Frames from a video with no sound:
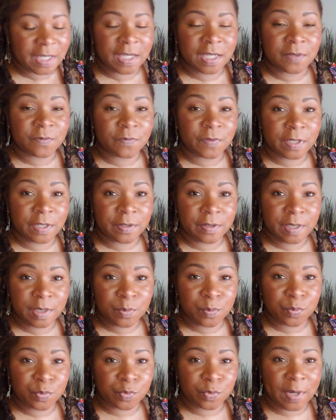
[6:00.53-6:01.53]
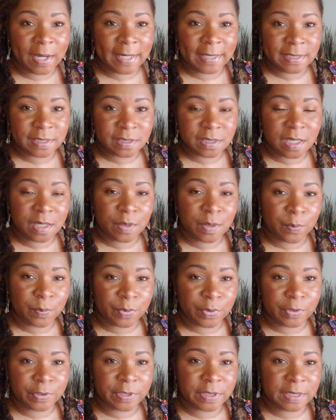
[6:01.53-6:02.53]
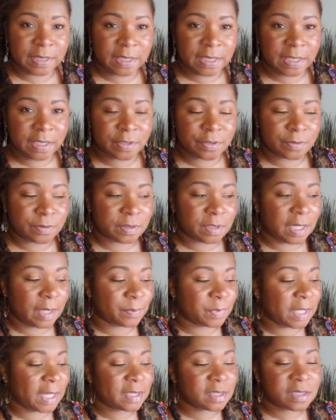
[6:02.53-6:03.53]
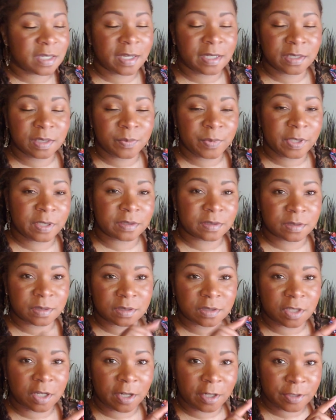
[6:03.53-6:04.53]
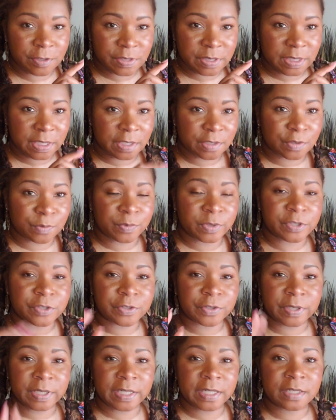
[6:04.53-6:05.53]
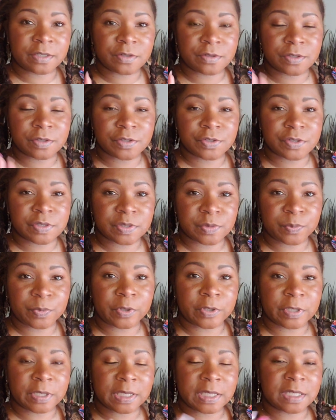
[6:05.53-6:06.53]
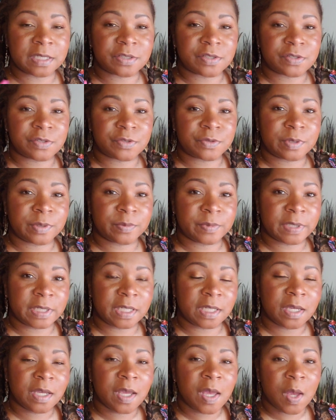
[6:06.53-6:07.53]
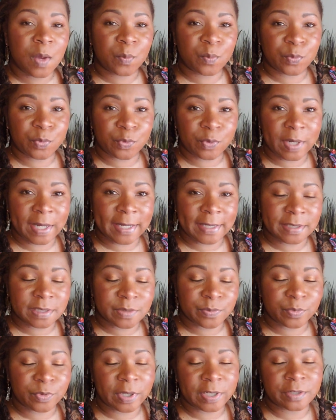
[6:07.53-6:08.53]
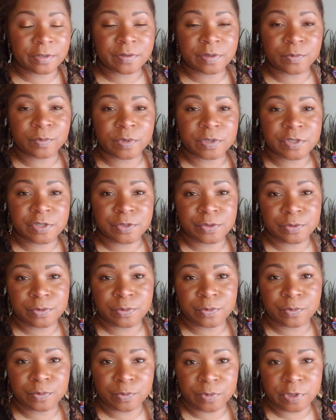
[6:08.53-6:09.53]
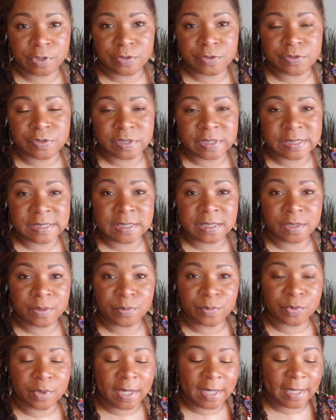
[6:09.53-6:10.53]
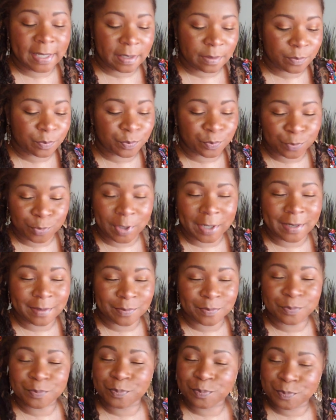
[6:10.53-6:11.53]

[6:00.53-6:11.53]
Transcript: a very bright burning candle, now I'm not talking about the large candle, but your candle is just burning extremely bright, brighter than what you would usually see it brighter